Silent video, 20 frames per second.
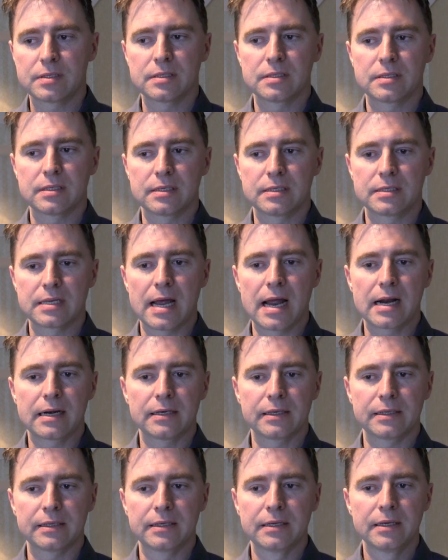this is
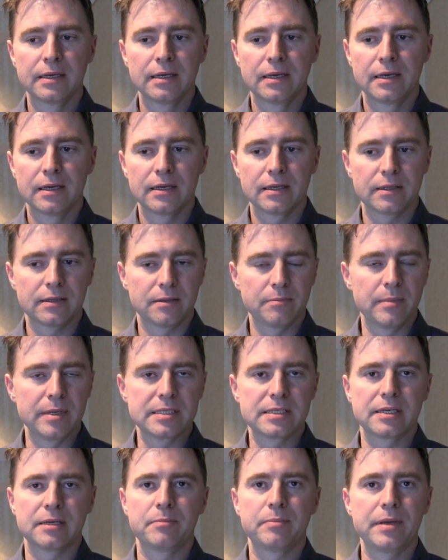exactly the
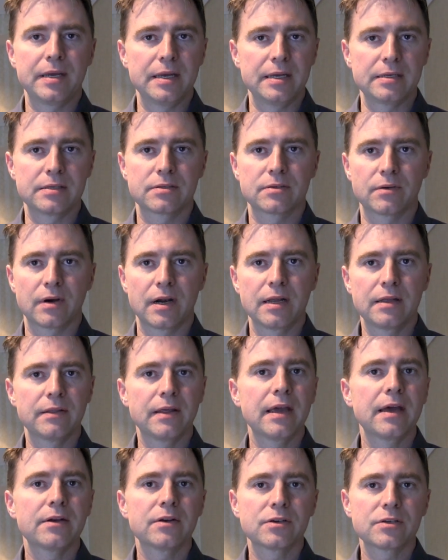missing piece, right?
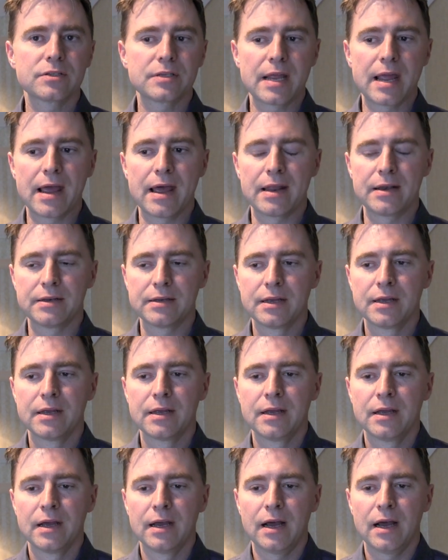They understand
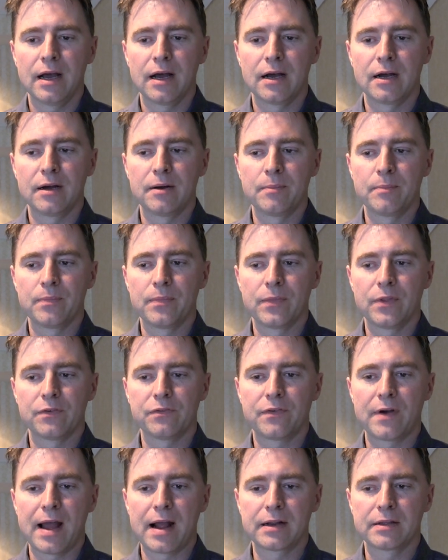the
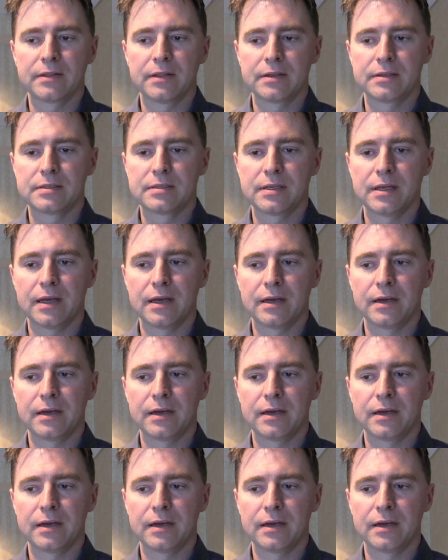fact that